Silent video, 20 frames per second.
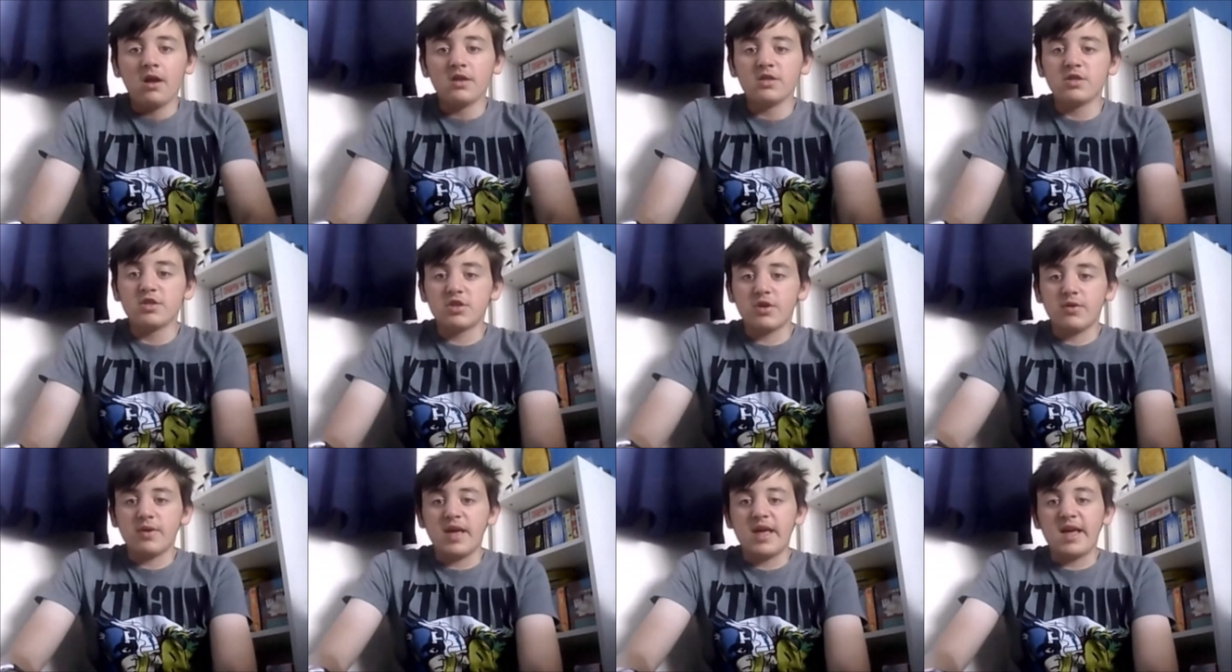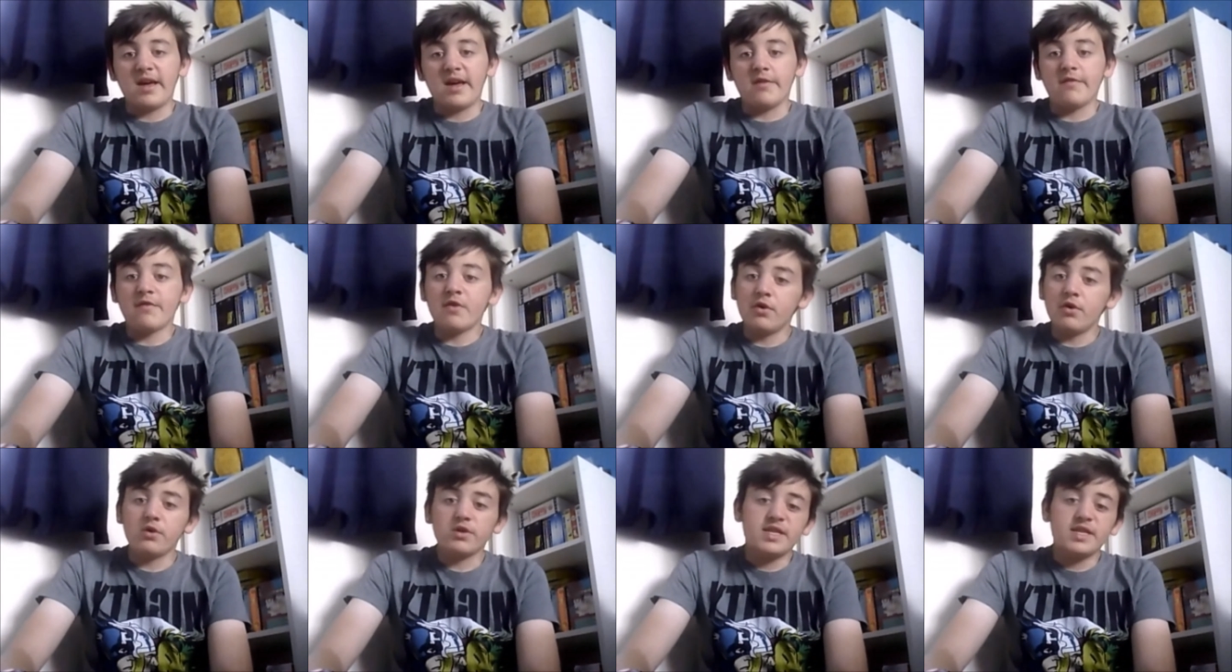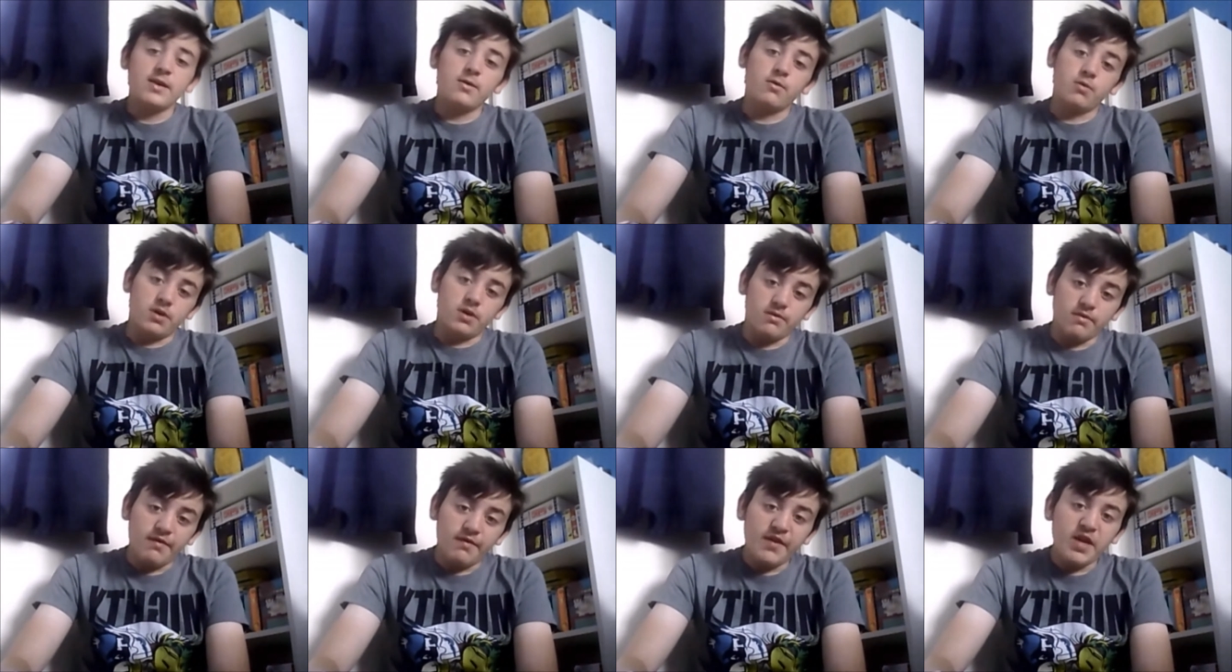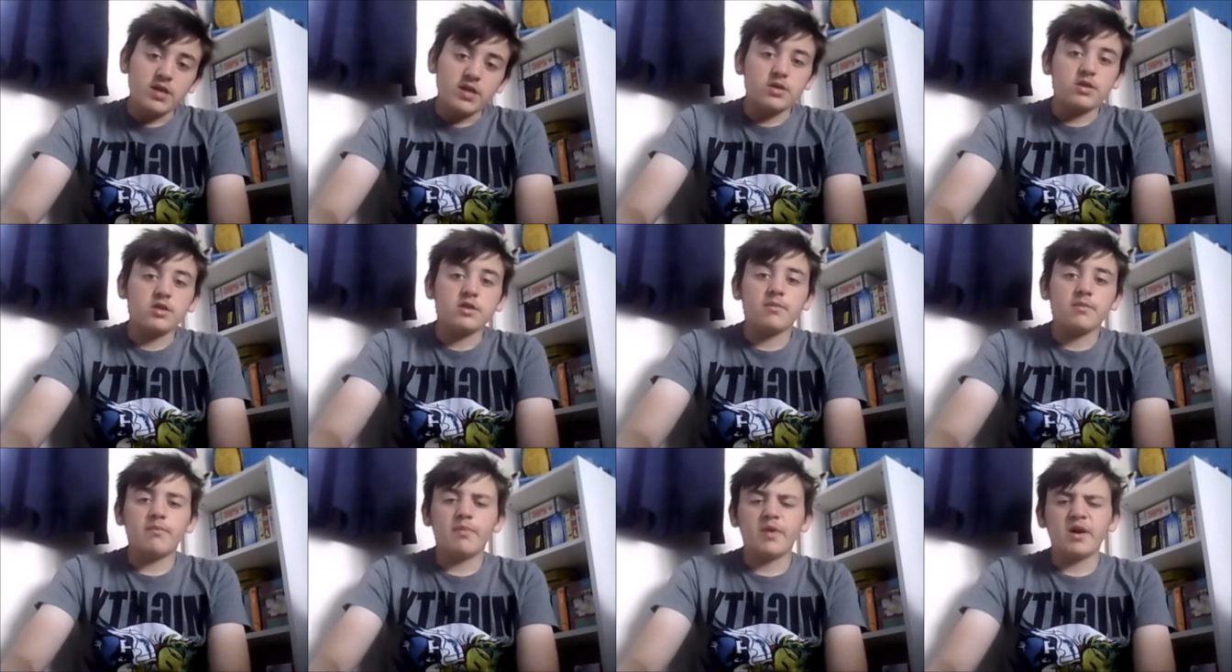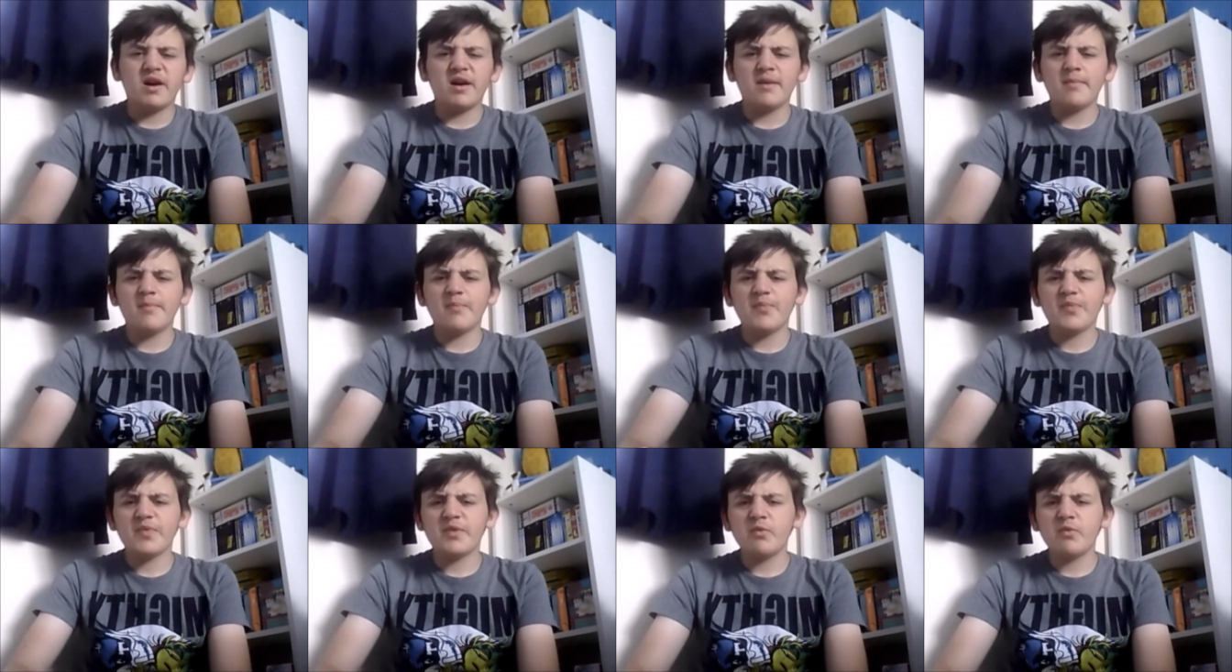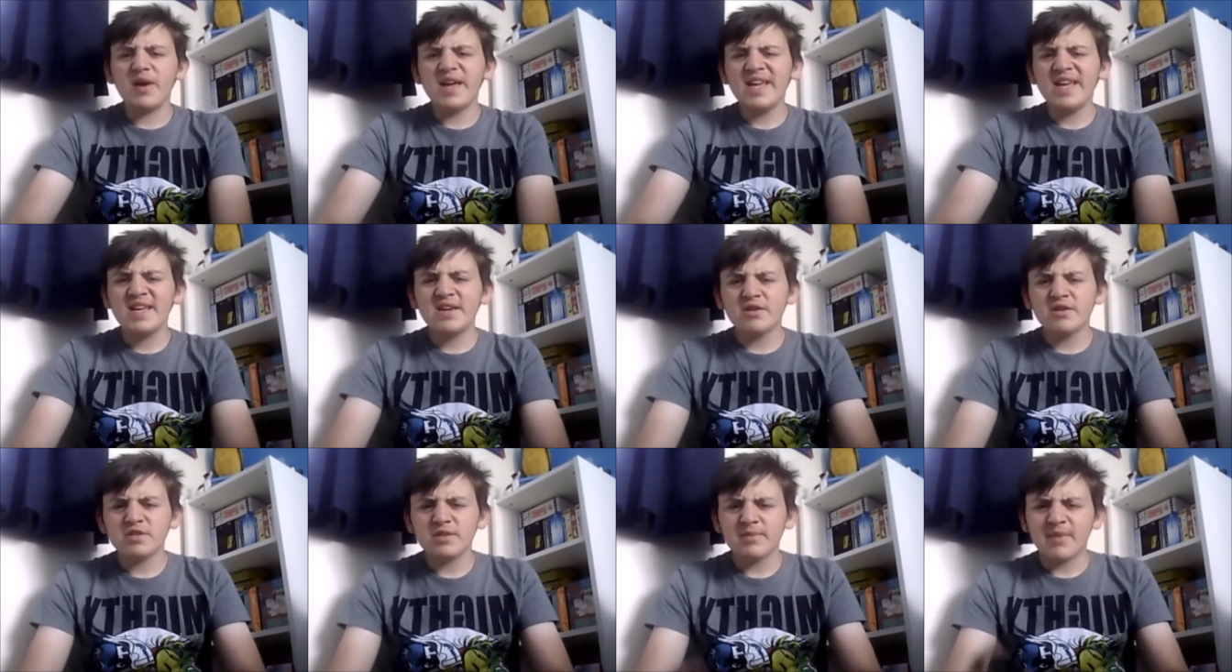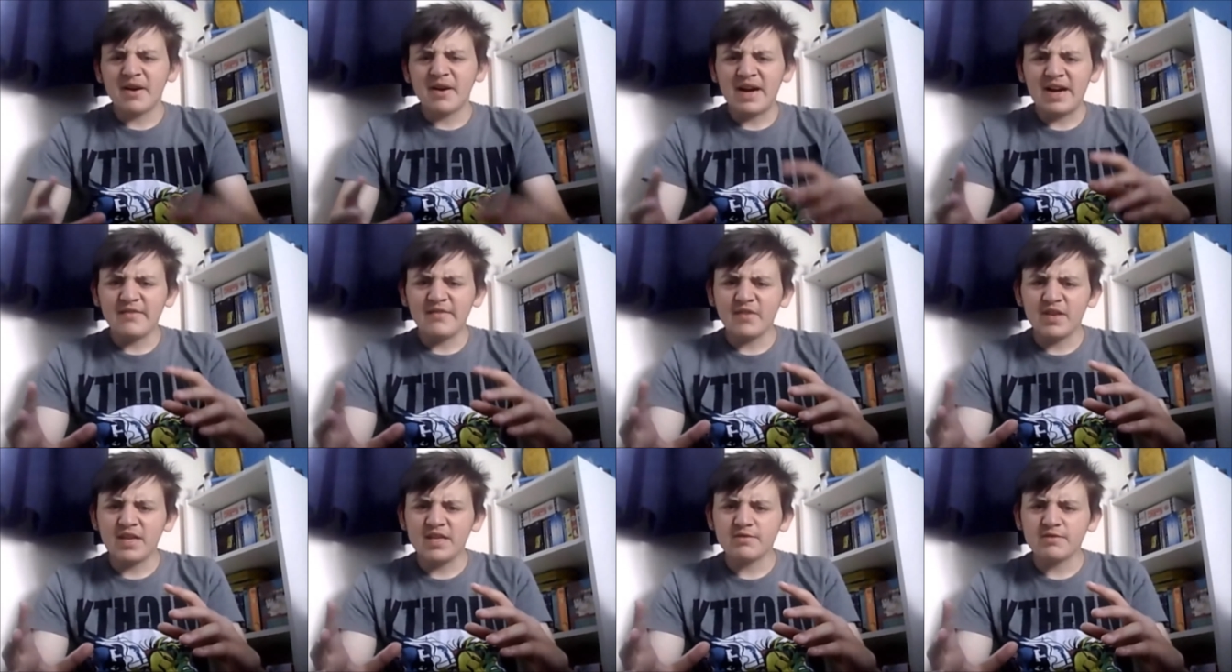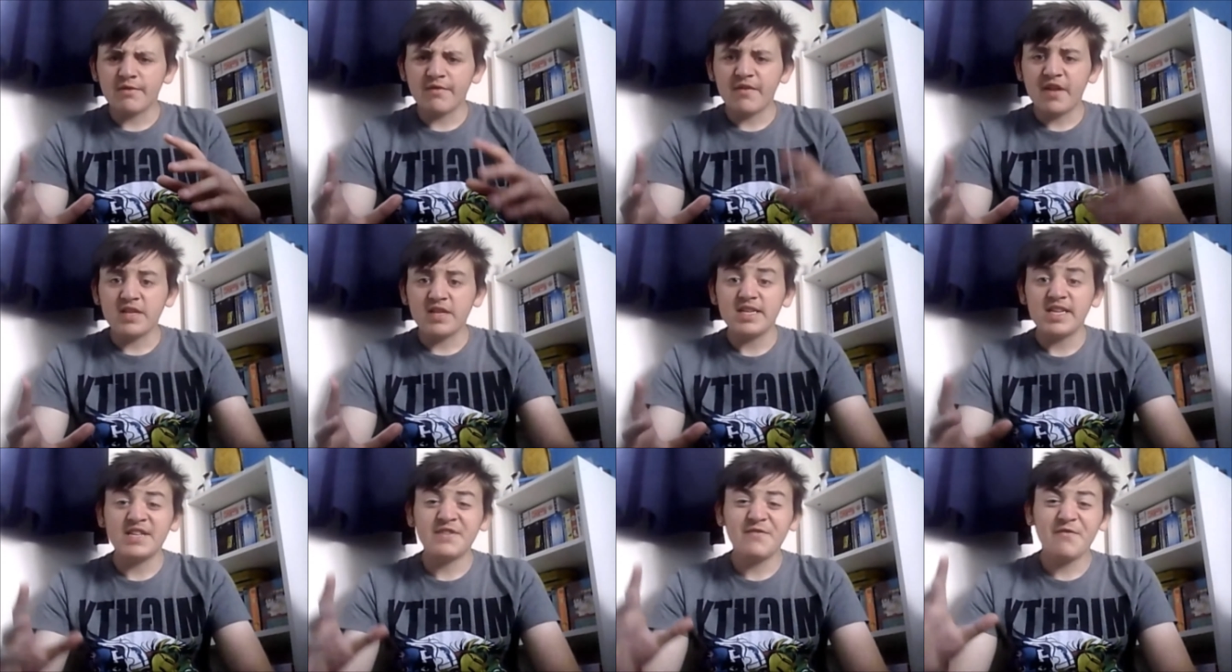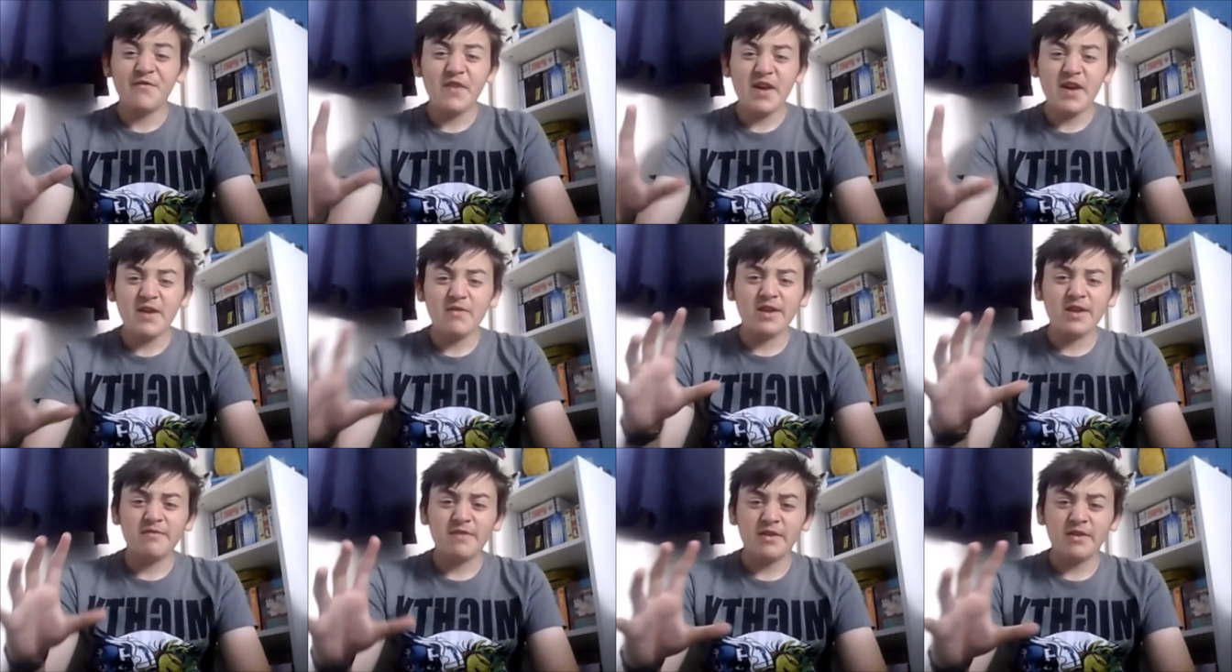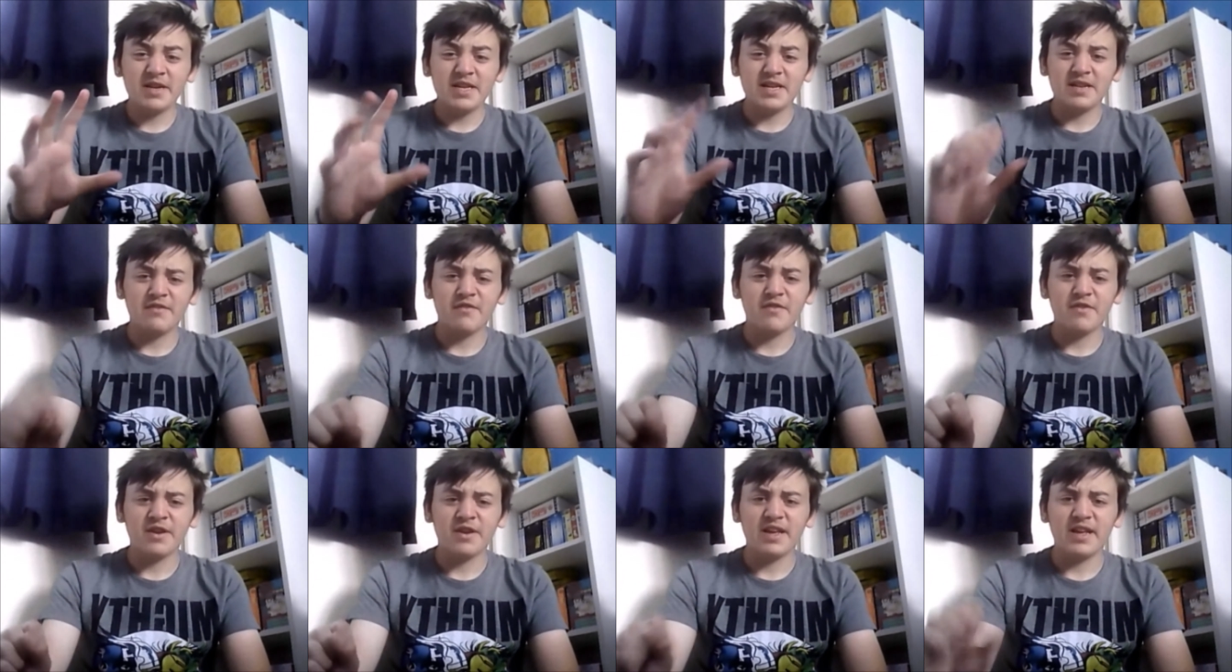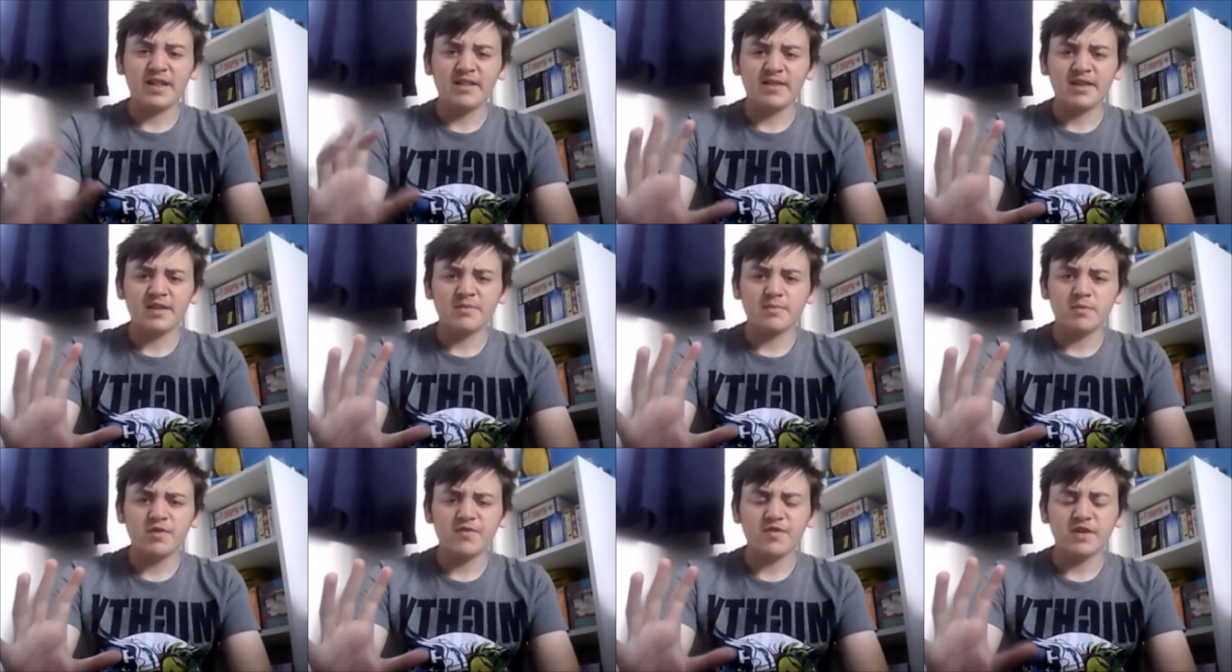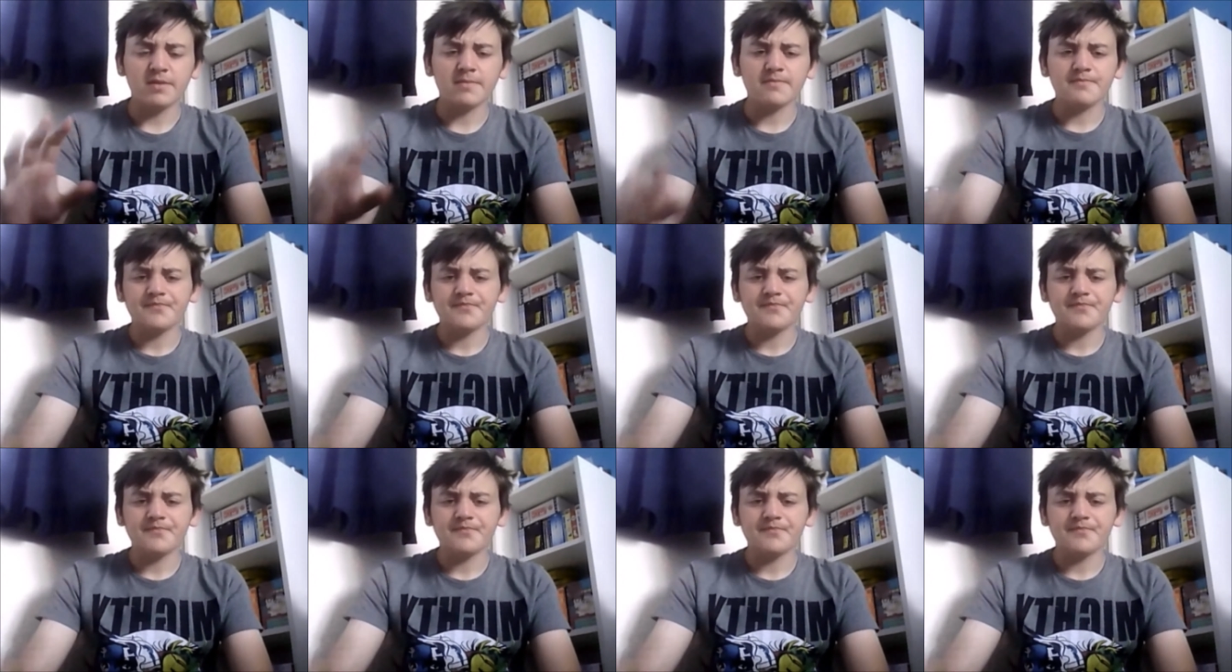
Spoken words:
So yeah, of course, he'll want revenge. But the way he goes about having his revenge is very, very different in this movie.